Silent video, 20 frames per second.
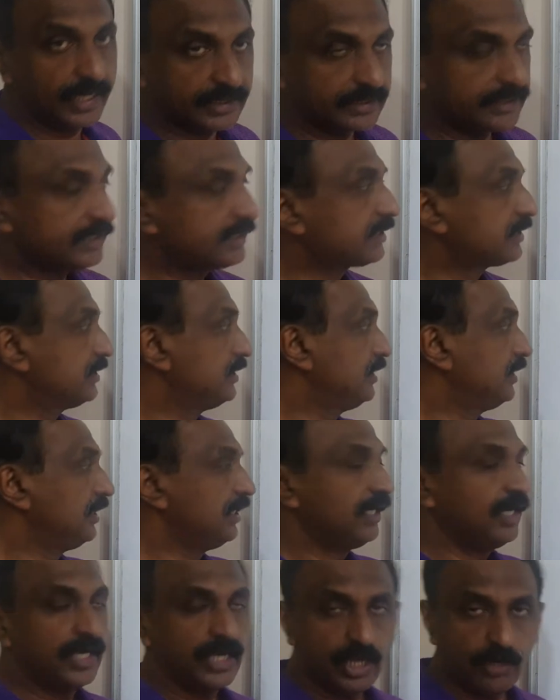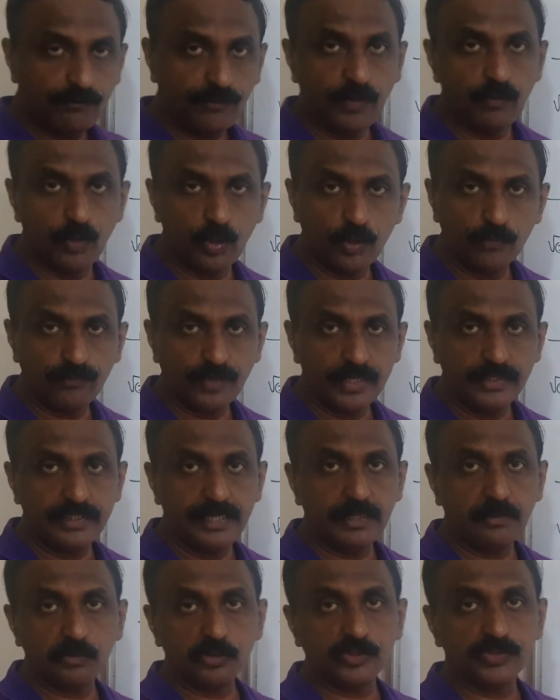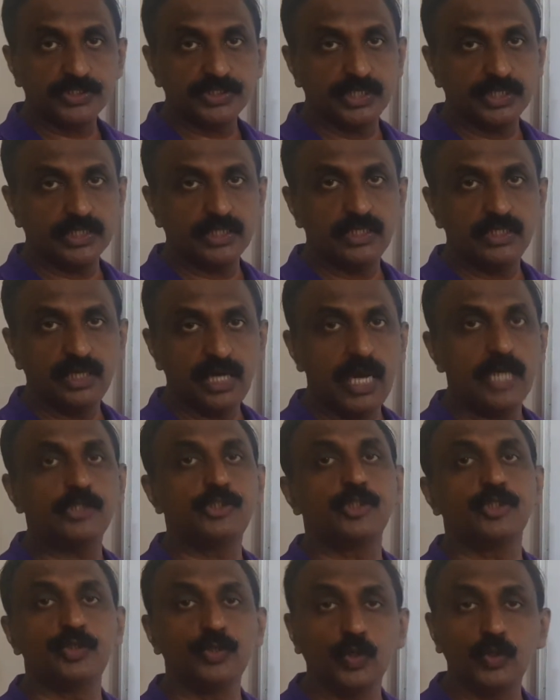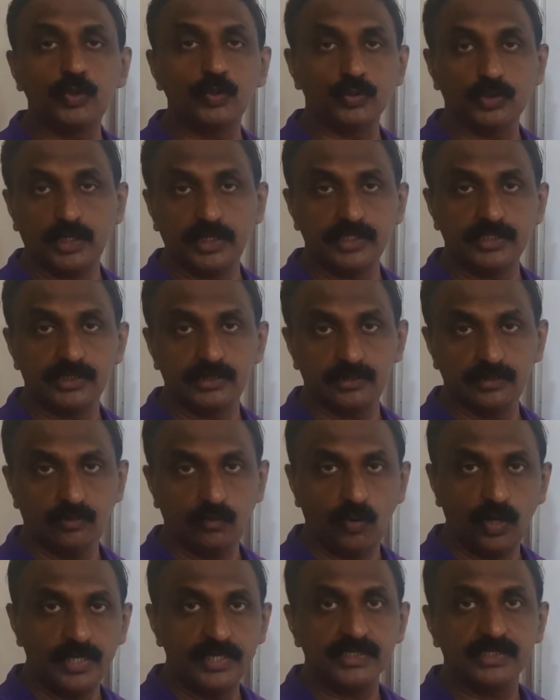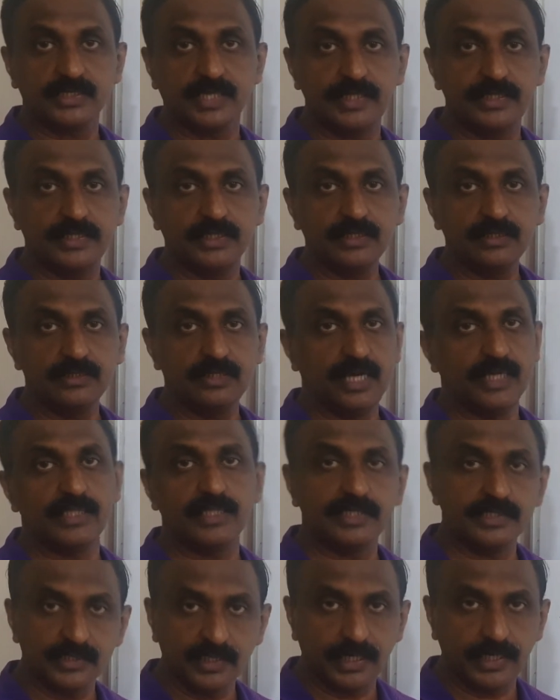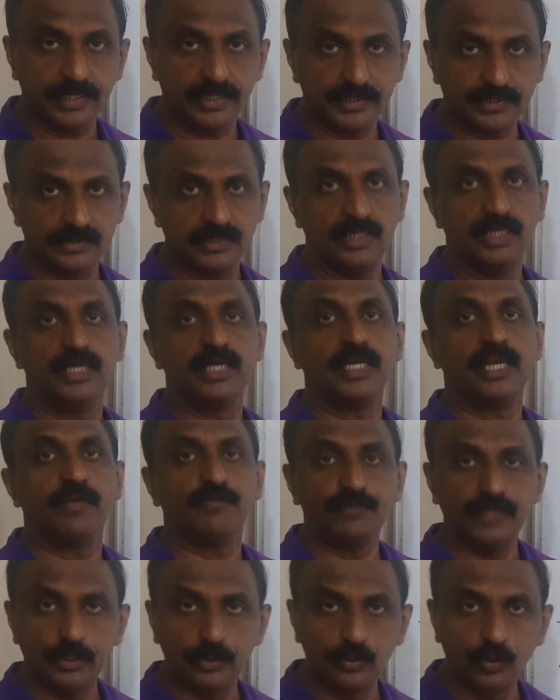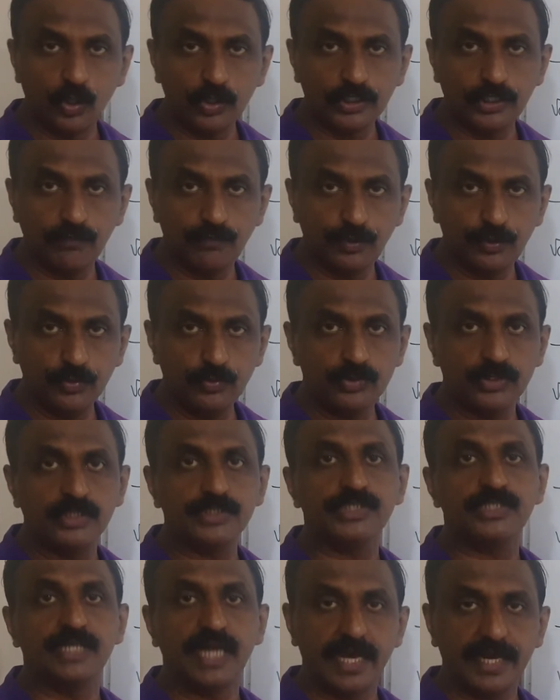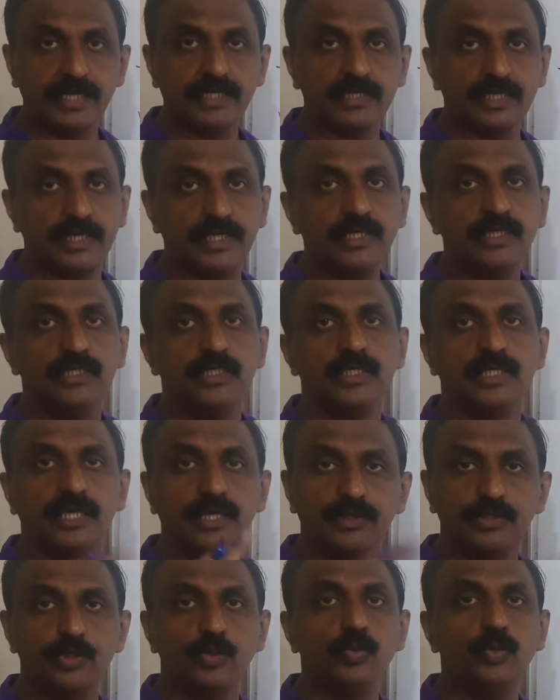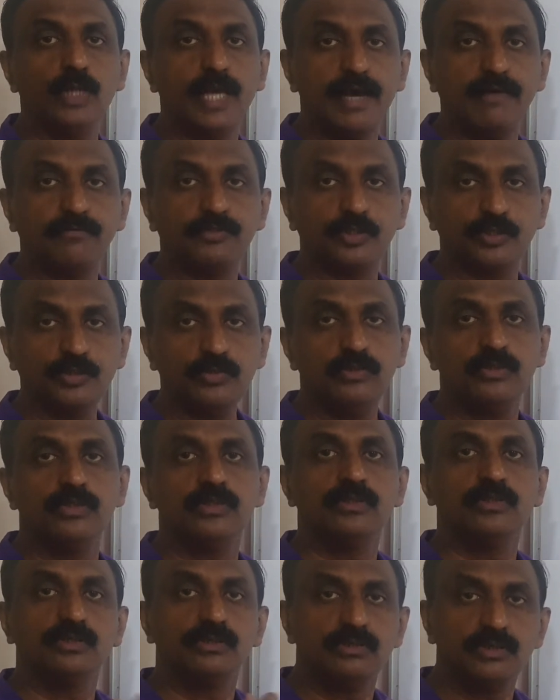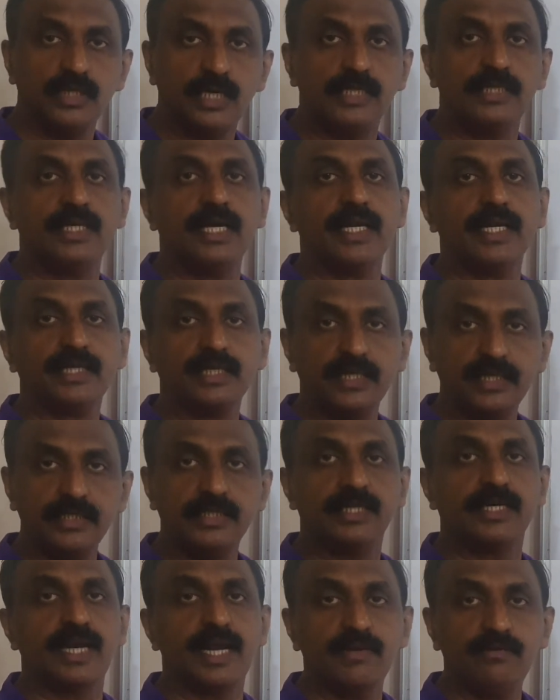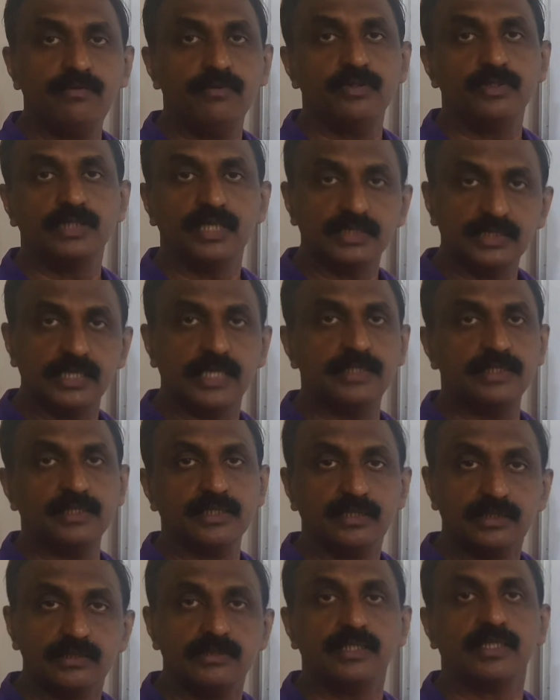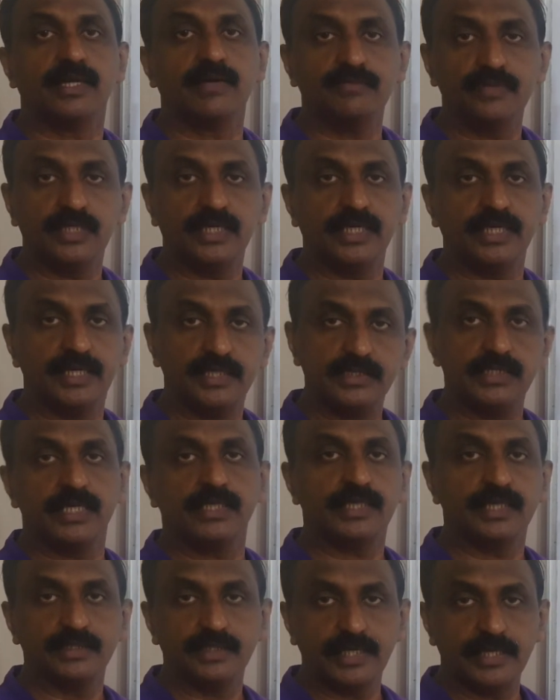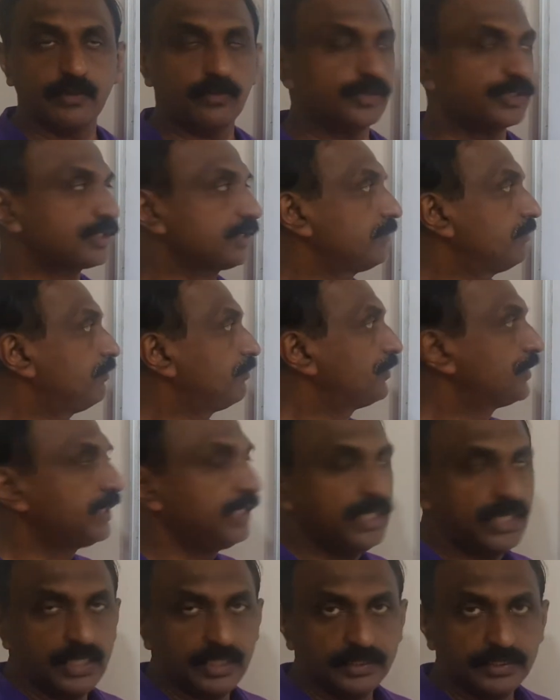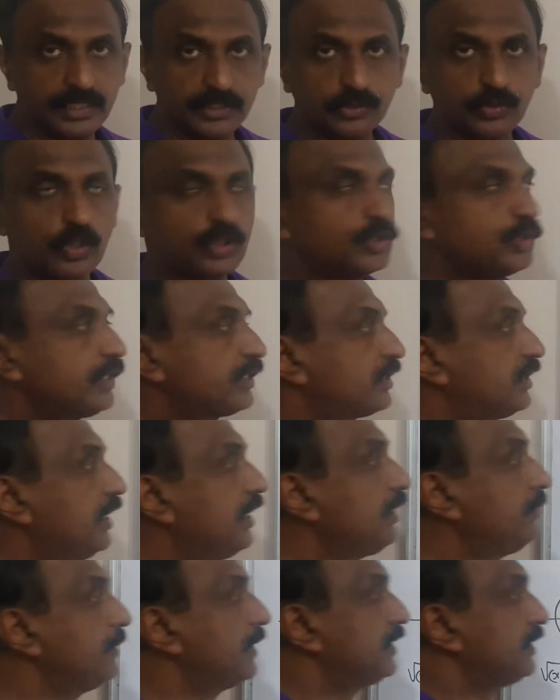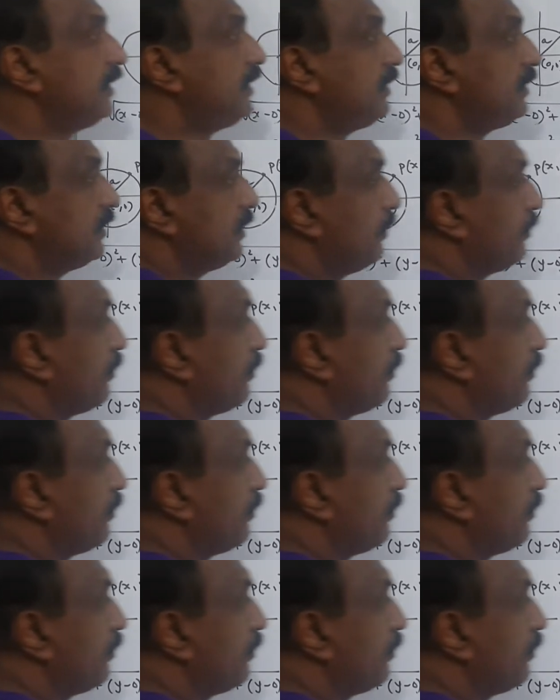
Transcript: like this: if I want to find the equation of circle, I should know two things. One is center, other is radius. If they do not give you this directly, you will have to indirectly derive the center, derive the radius and get the equation. There is also a third method